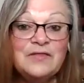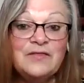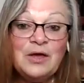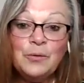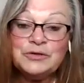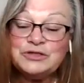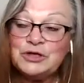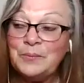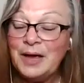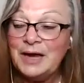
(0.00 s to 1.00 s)
Then they
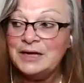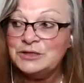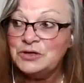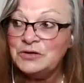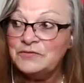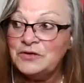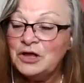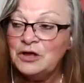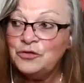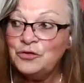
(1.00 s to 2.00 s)
also made a sort of
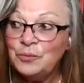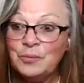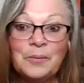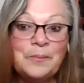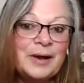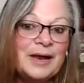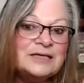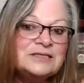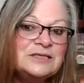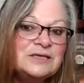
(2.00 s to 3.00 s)

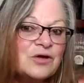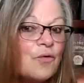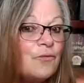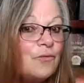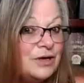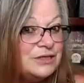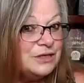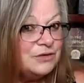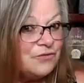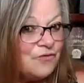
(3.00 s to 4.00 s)
thermoplastic
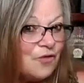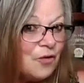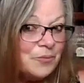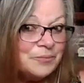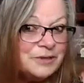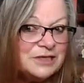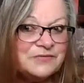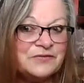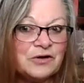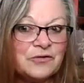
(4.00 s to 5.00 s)
resin from
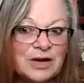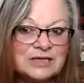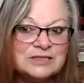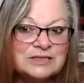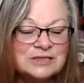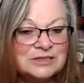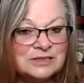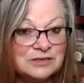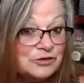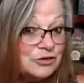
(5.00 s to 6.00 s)
Pacific
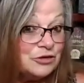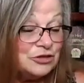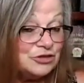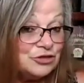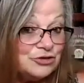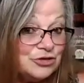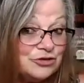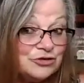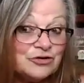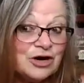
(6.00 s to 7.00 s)
grasses, including
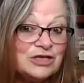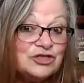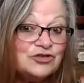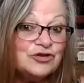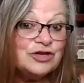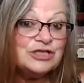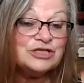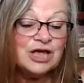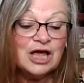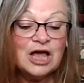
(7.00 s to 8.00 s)
the grass
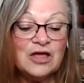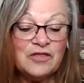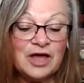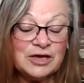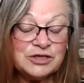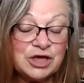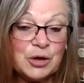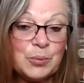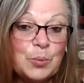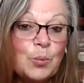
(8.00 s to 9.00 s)
trees, that
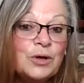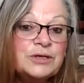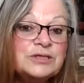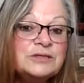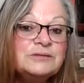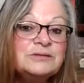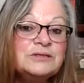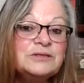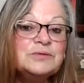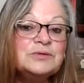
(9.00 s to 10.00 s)
once
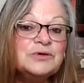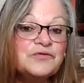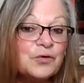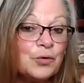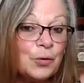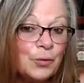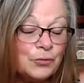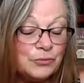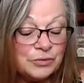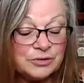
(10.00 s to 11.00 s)
this was sort of
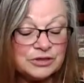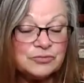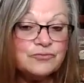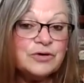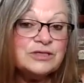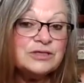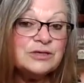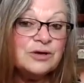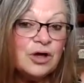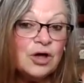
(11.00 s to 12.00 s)
cooled, this
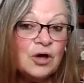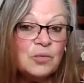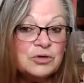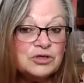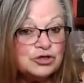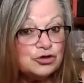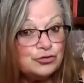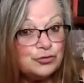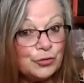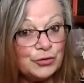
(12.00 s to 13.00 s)
resin was
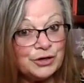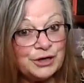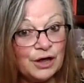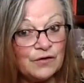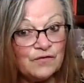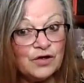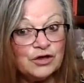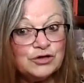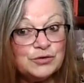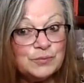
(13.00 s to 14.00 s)
strong enough
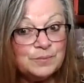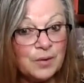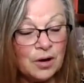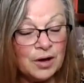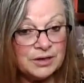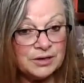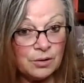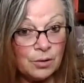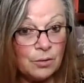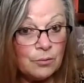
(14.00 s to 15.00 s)
to
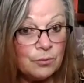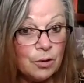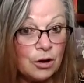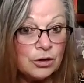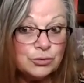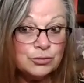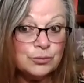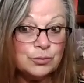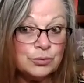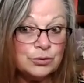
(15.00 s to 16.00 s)
bind rock
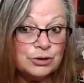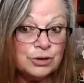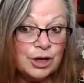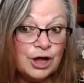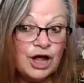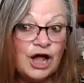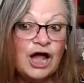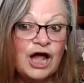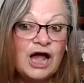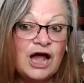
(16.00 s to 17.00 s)
to wood,
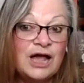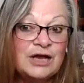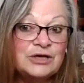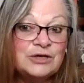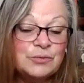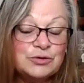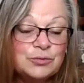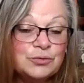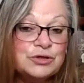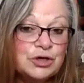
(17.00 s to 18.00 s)
and
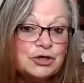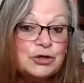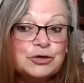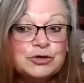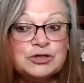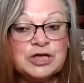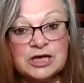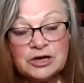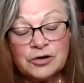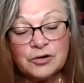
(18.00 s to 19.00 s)
was also used
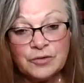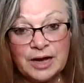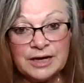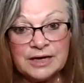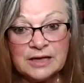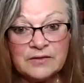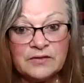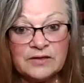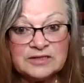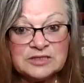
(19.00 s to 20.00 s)
in creating
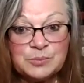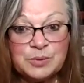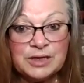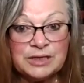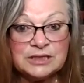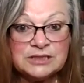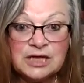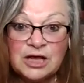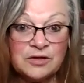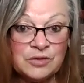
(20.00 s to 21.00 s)
their
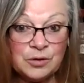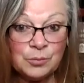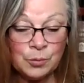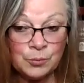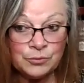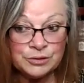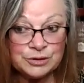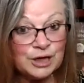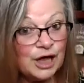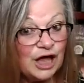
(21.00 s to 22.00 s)
spears, their
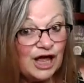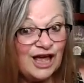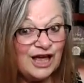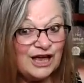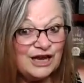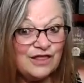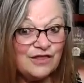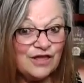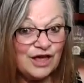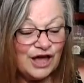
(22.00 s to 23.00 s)
woomeras, and
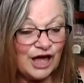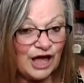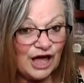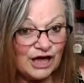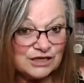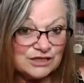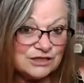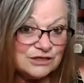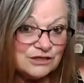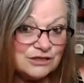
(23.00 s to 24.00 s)
their
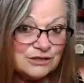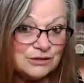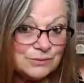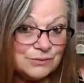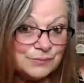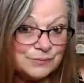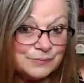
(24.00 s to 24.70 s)
axes.